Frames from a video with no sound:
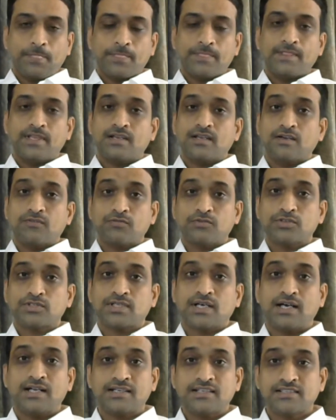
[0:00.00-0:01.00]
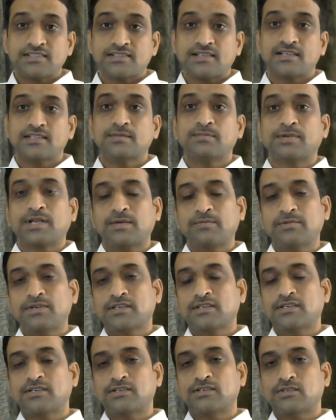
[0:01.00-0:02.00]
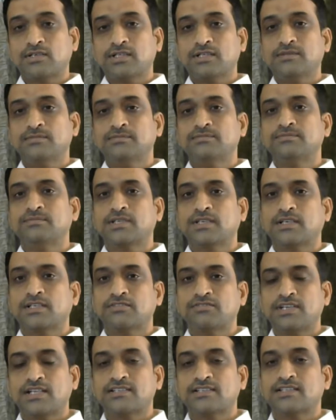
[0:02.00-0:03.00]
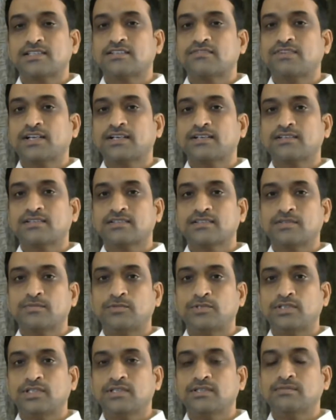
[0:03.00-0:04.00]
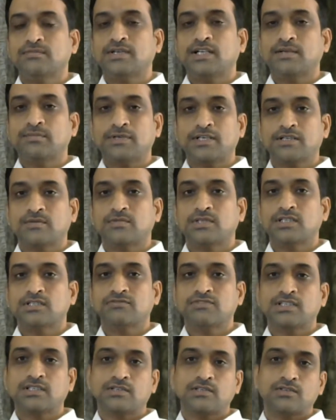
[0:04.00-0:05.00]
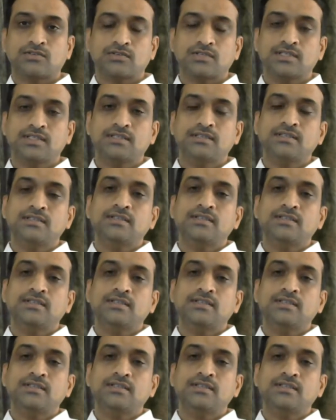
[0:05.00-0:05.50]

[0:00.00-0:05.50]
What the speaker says: Then, of course, heart is not the primary controller because various other factors in the body and metabolism will control the